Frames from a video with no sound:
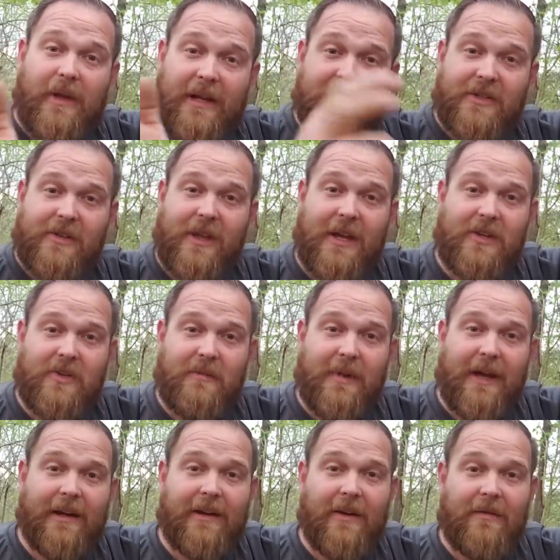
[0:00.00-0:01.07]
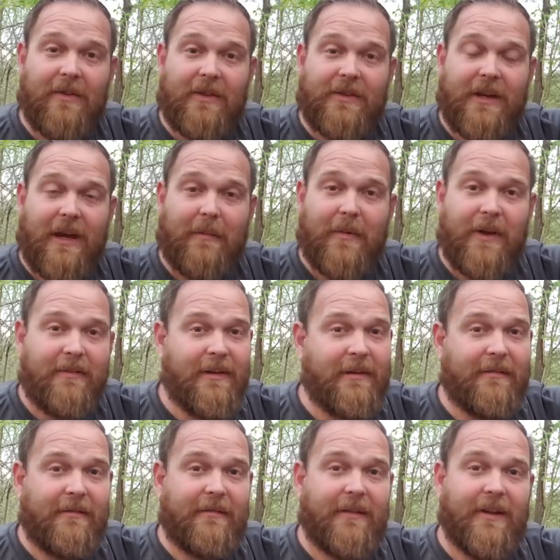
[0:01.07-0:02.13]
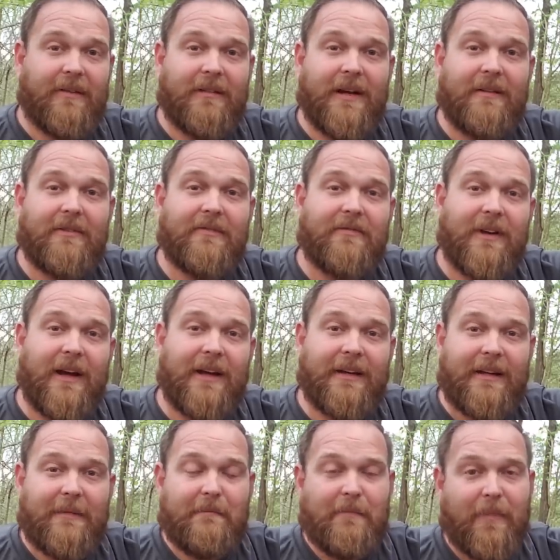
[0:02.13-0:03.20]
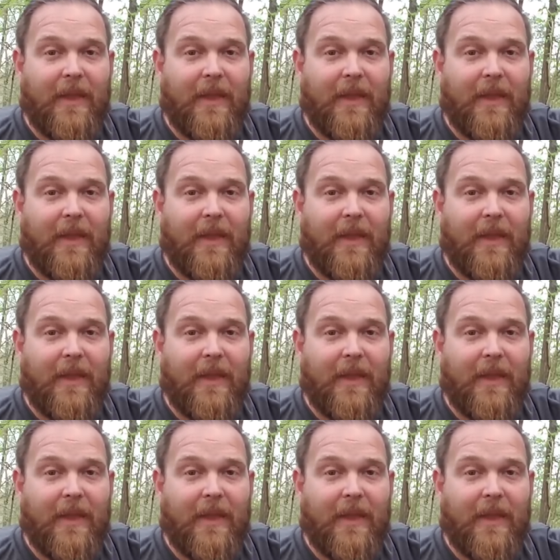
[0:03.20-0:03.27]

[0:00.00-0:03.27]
insulation back over the top of it, they'll never find it.